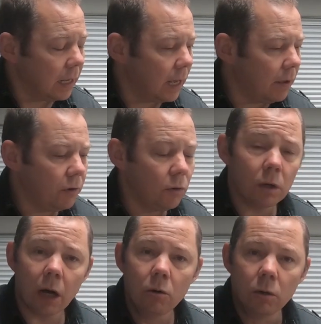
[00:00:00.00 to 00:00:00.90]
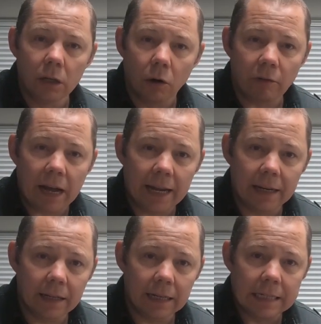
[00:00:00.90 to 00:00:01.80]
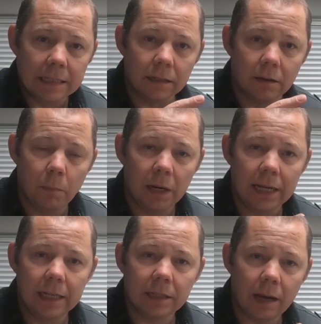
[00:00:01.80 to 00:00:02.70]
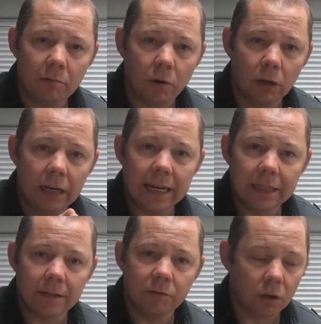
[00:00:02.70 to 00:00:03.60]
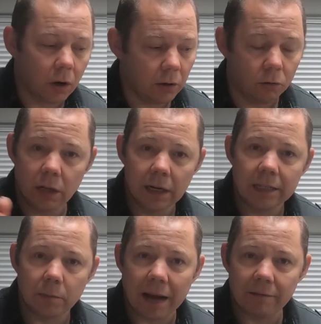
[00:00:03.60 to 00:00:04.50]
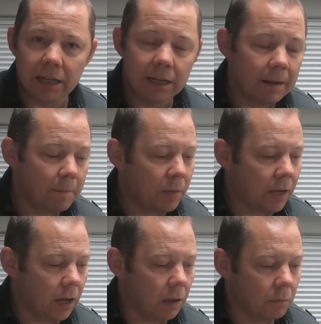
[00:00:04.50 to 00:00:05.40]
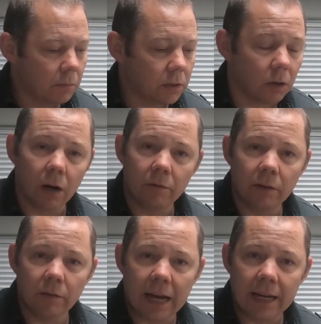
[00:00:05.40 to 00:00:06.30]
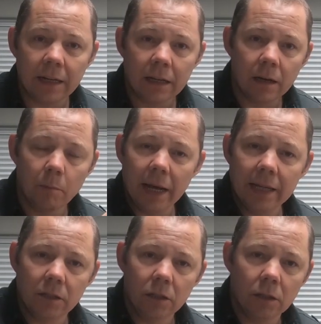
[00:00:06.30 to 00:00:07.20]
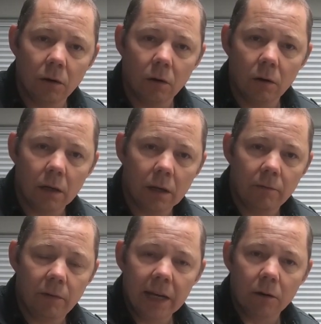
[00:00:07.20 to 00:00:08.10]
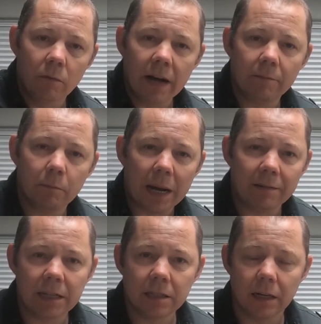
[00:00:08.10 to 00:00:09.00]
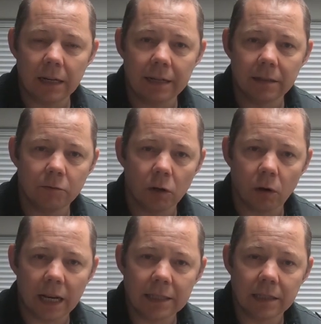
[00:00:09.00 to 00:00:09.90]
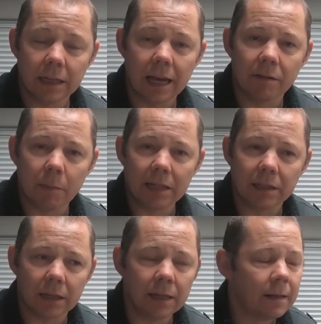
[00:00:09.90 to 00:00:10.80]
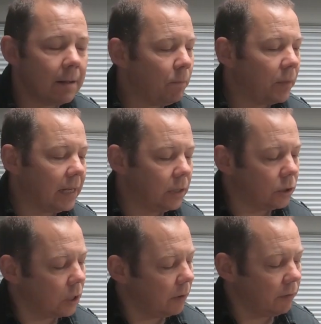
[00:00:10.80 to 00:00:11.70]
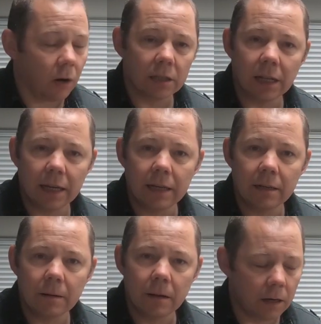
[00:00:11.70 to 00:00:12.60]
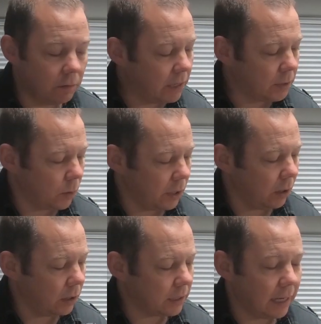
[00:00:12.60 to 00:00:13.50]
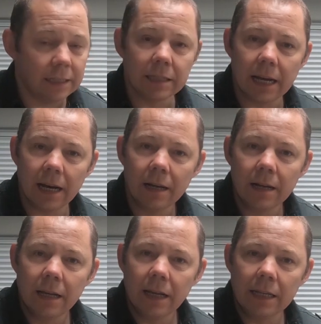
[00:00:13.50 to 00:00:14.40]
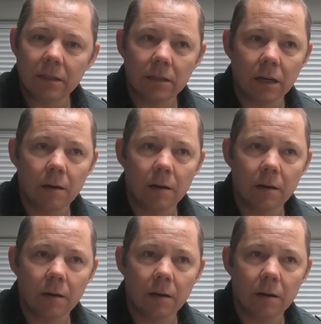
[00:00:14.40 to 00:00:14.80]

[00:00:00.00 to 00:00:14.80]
if you know that your van is completely separate on the negative side, on your leisure battery side of the van compared to your vehicle battery, so the negatives are not connected together basically, then you should go for isolating. And the reason why the isolating's there, it's